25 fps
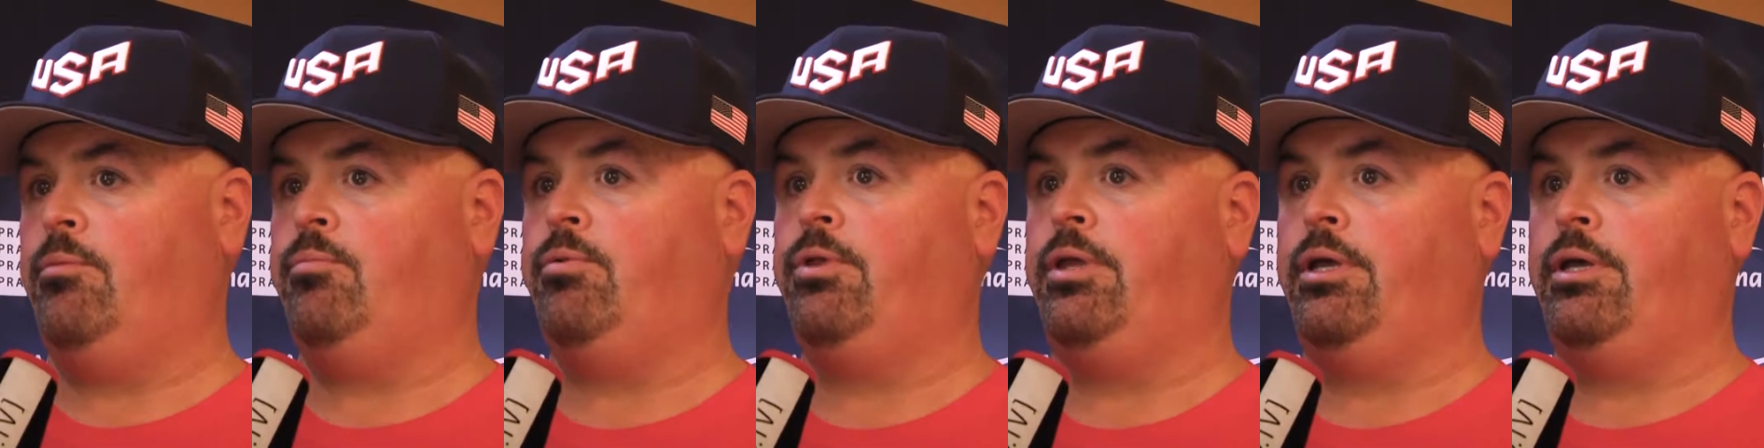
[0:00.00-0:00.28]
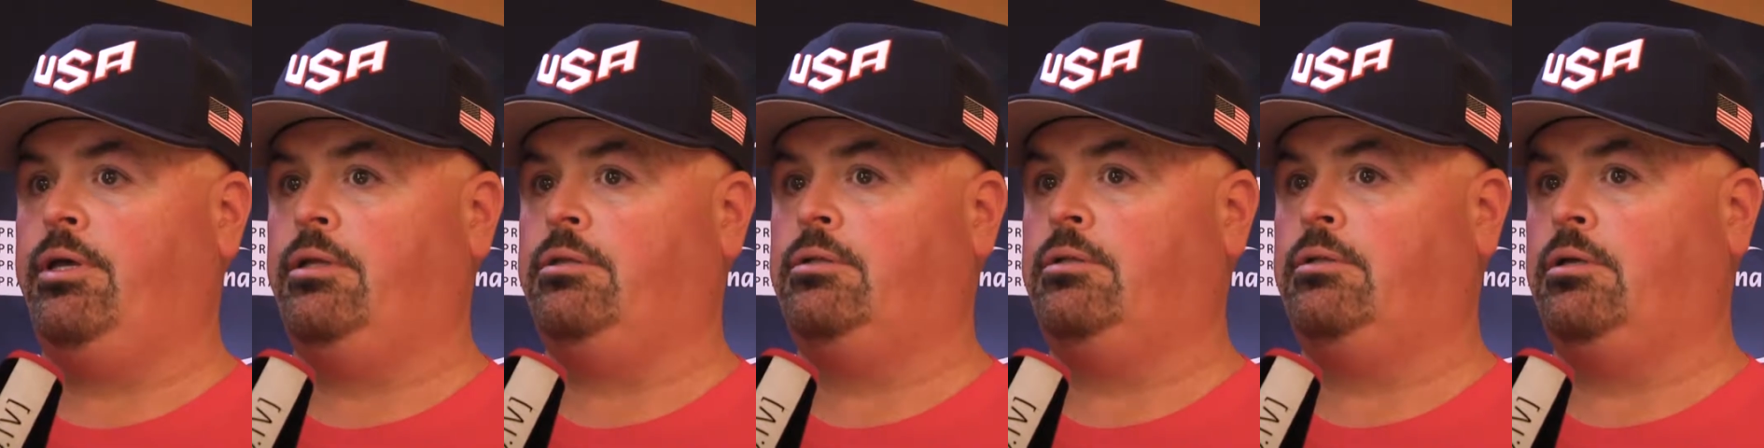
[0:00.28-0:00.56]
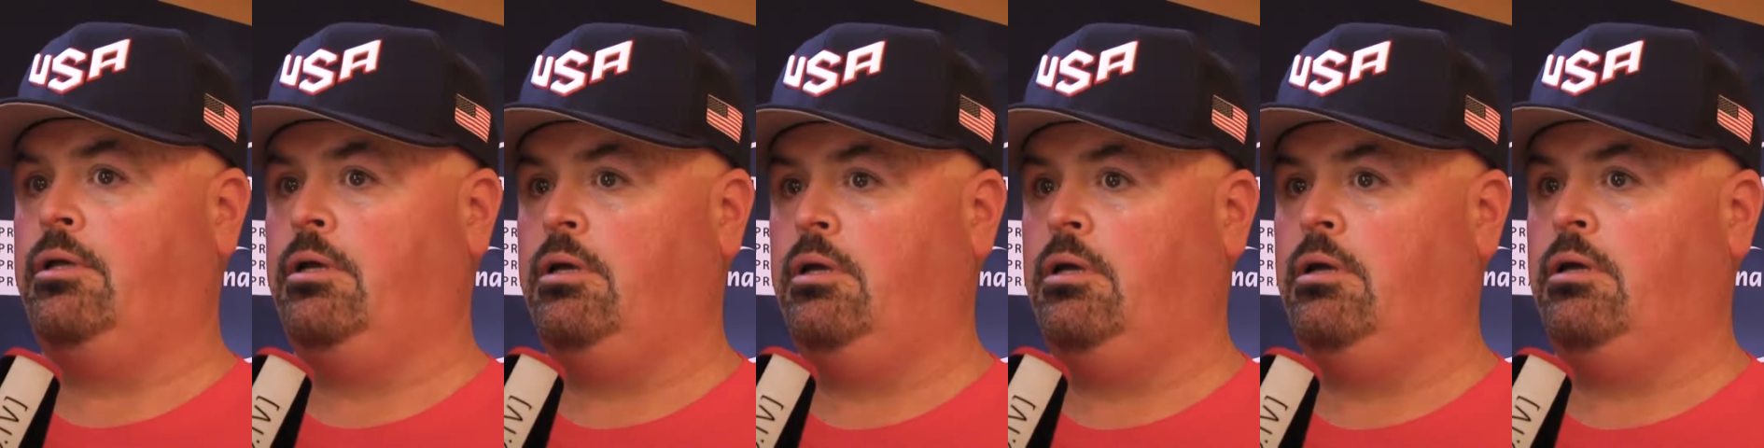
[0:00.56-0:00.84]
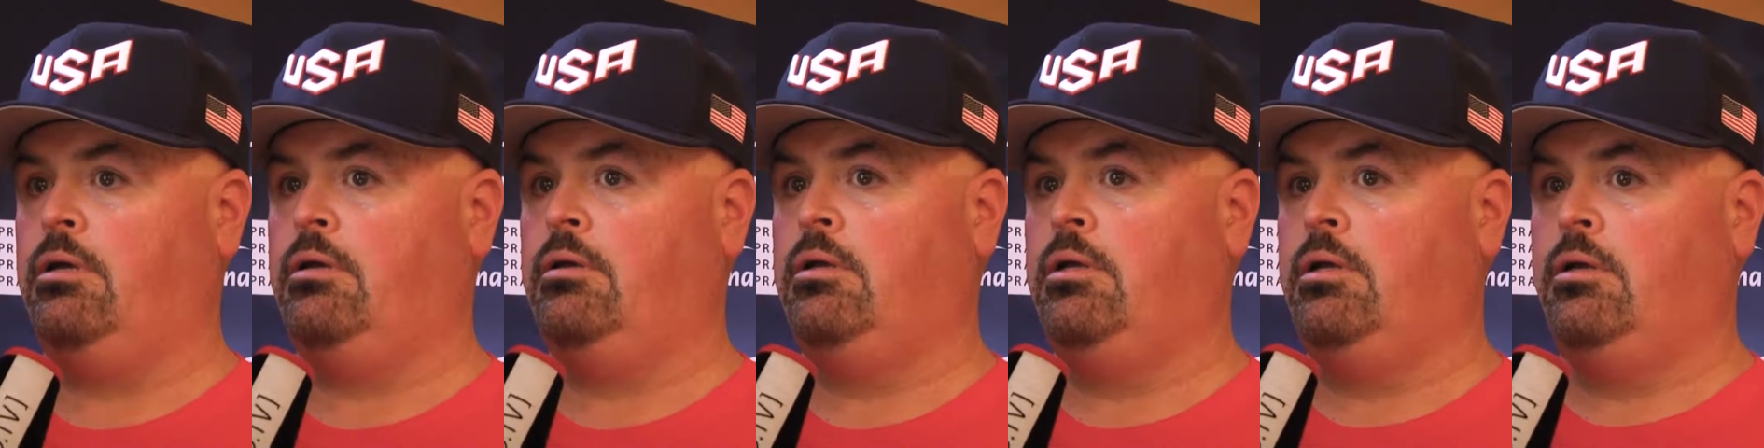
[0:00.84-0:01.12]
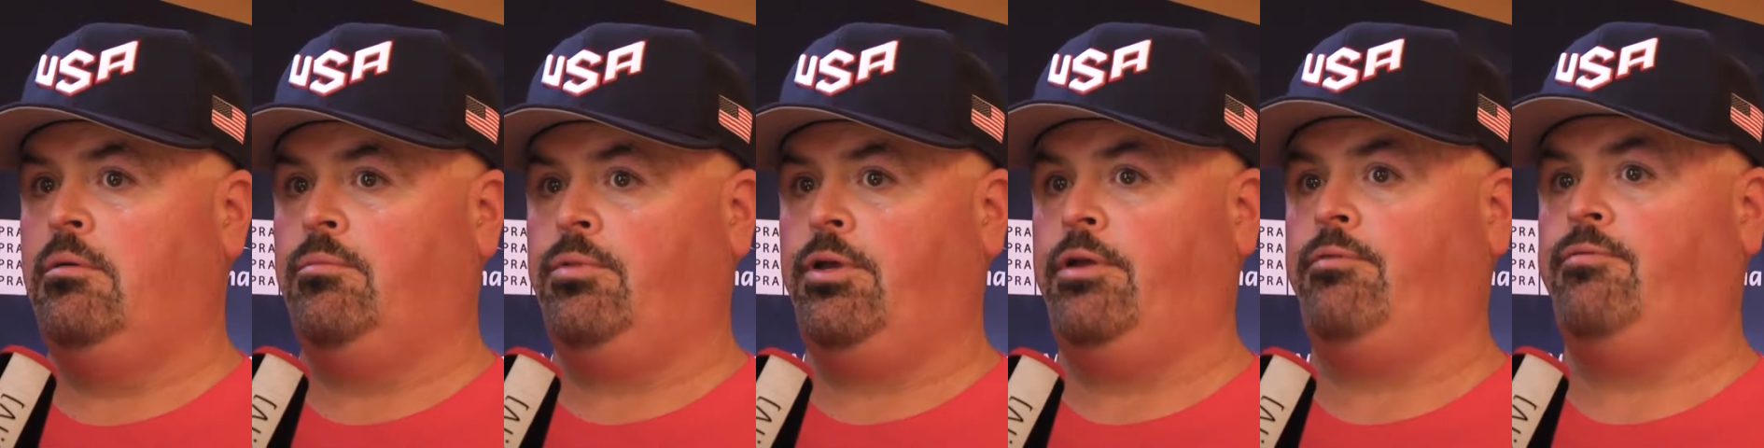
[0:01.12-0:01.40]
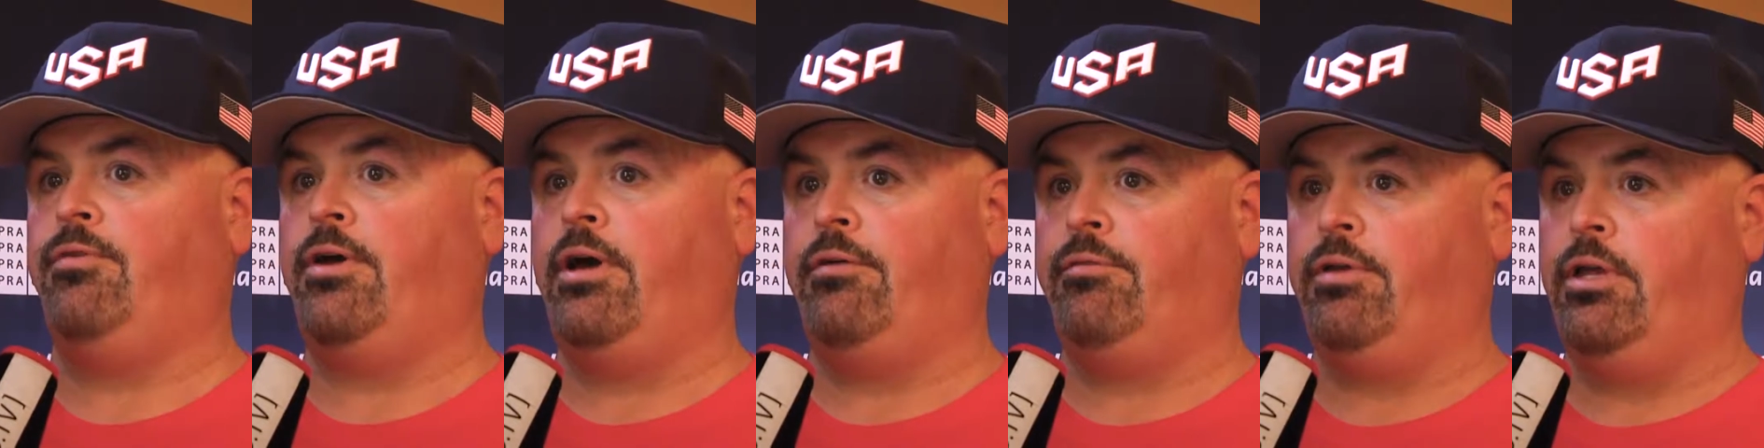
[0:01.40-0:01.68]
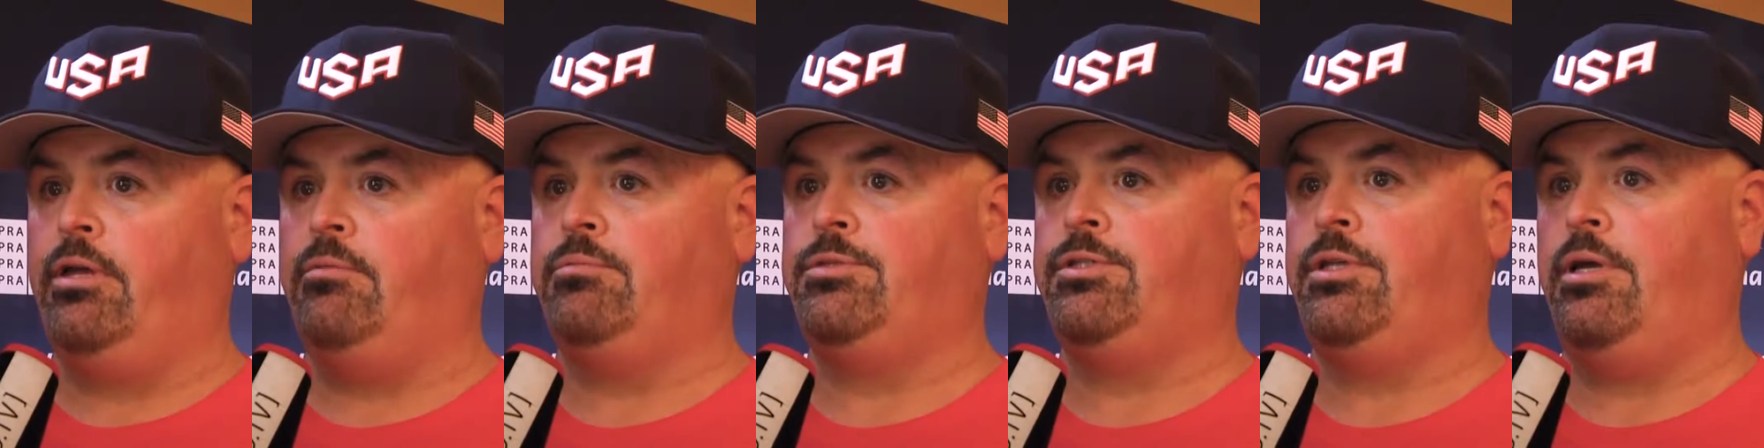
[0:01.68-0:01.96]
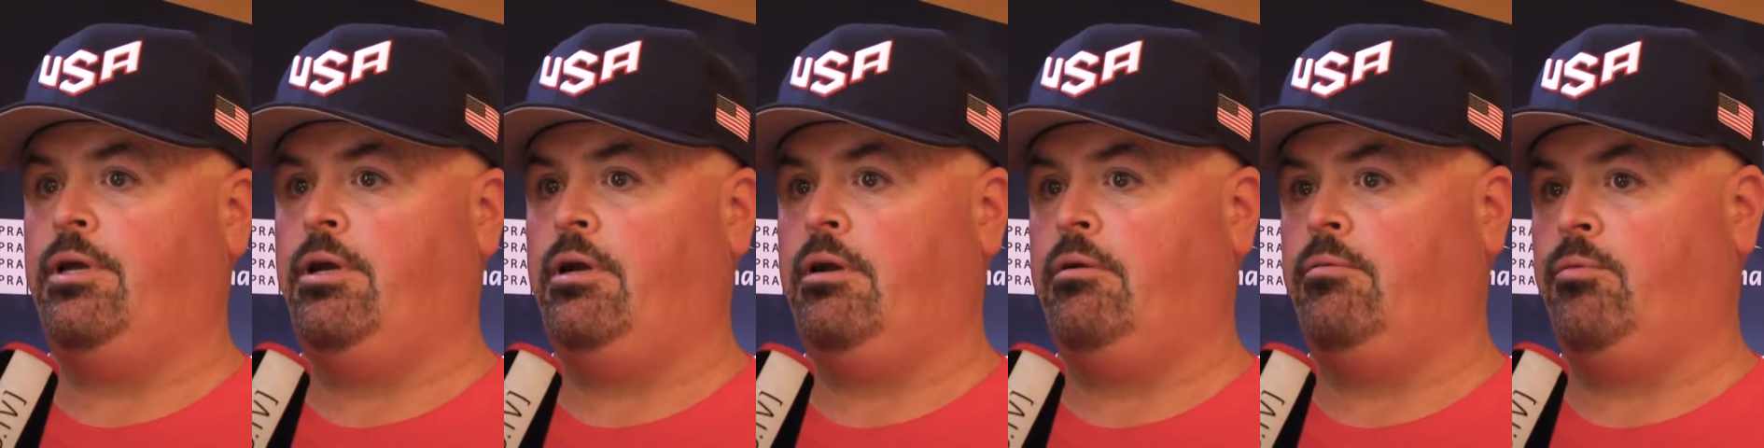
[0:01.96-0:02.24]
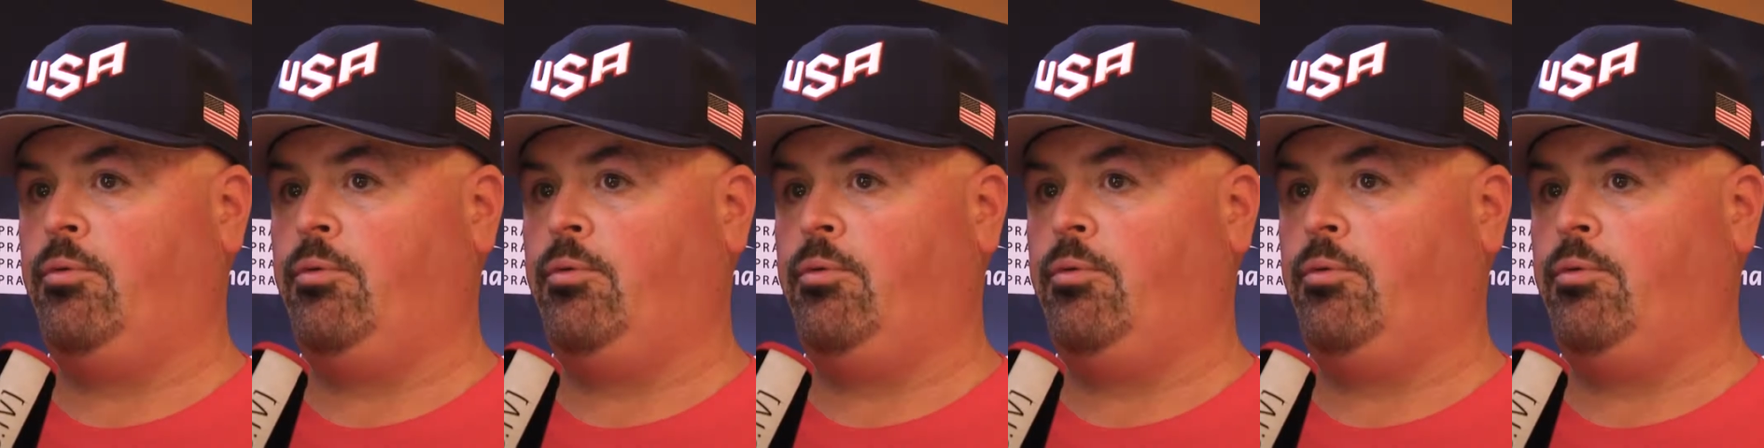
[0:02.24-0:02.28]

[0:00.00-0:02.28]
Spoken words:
played 5 games there.